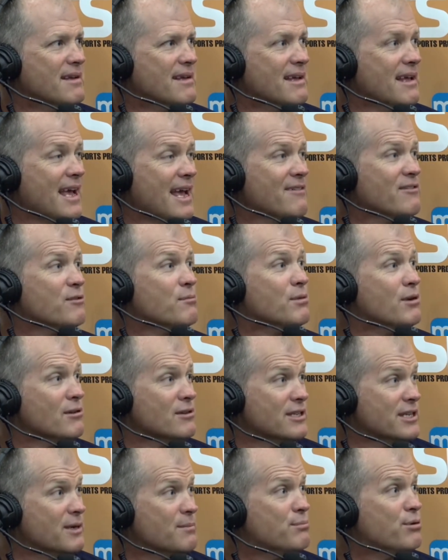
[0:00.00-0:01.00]
have the
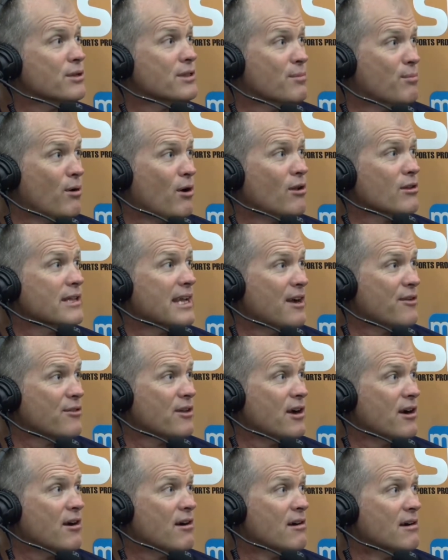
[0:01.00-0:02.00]
ability to put the ball down
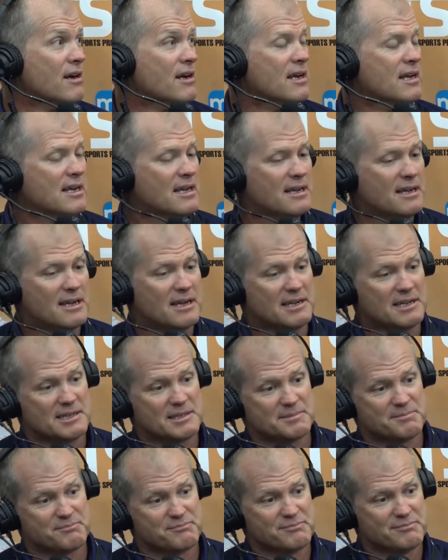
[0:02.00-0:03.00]
there.
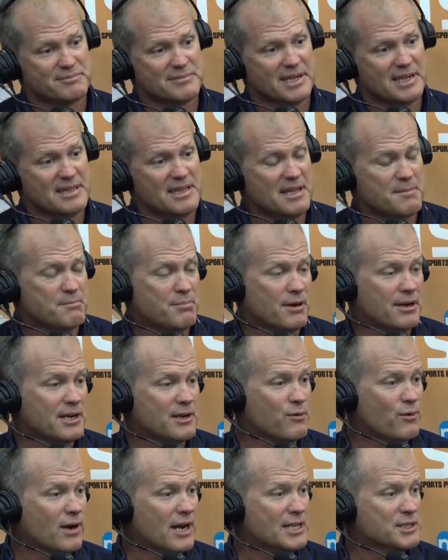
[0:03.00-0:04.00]
And then
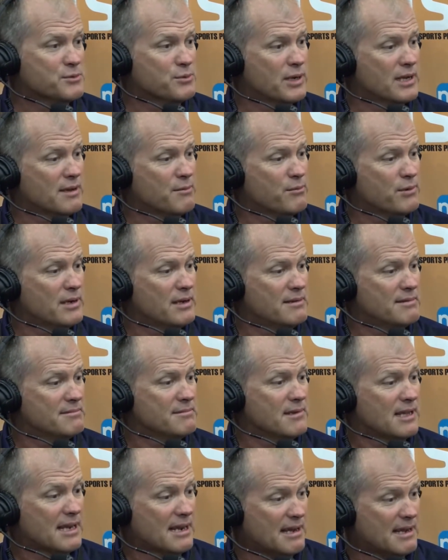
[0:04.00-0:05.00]
punting-wise, we
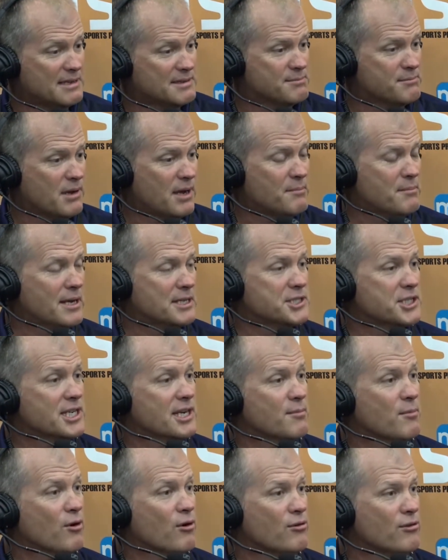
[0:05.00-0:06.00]
like I mentioned
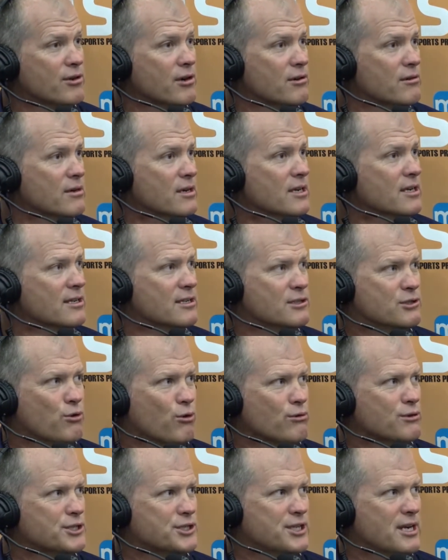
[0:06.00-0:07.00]
him earlier,
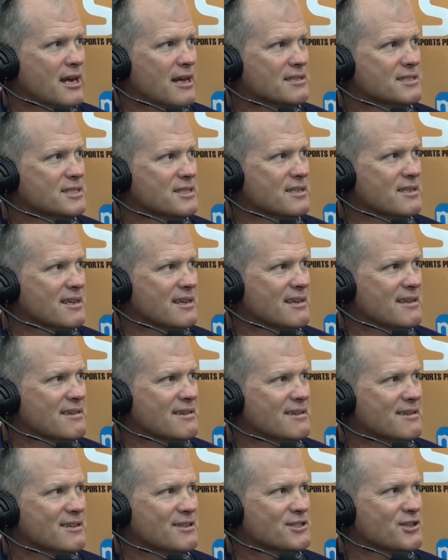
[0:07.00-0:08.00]
George Johnson
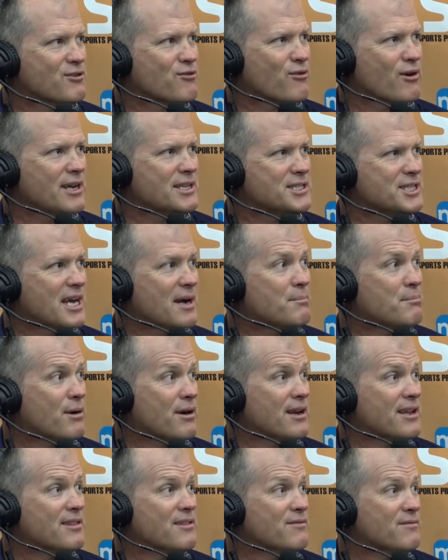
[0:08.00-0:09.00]
does a great job
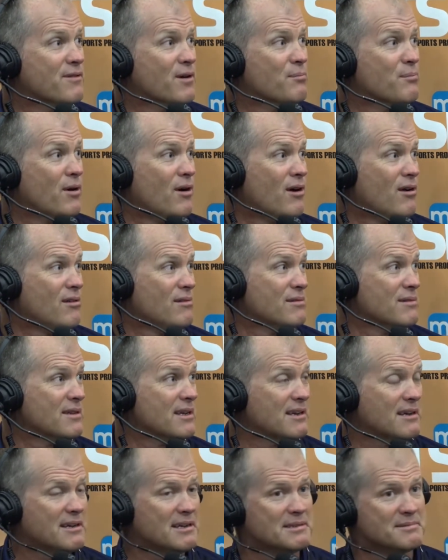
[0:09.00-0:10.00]
punting the football,
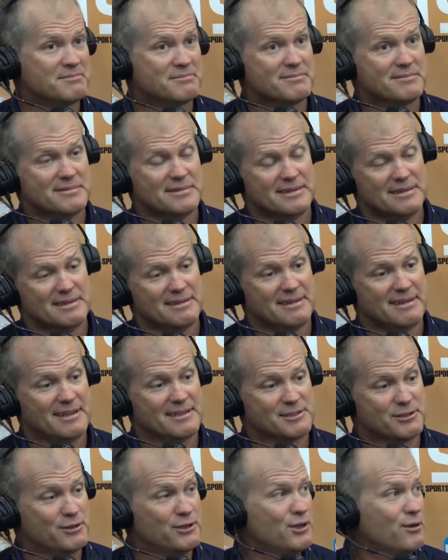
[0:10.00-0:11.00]
and
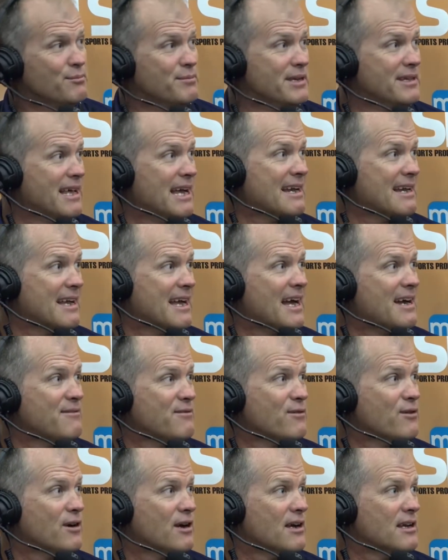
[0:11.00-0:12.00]
so he'll be that guy
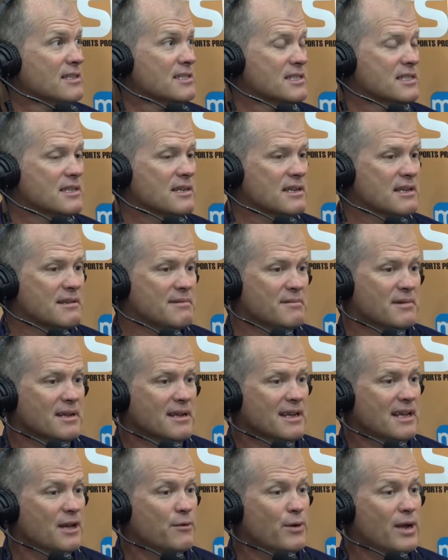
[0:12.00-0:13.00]
for us. And
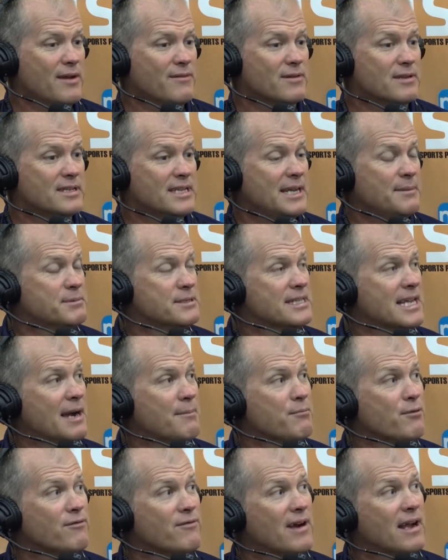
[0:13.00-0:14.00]
we have a deep
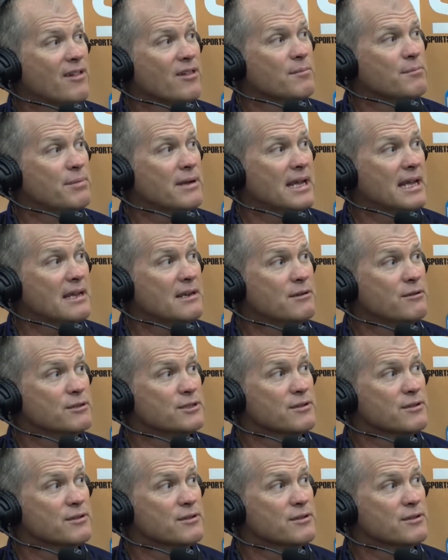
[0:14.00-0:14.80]
snapper, Valen Penn,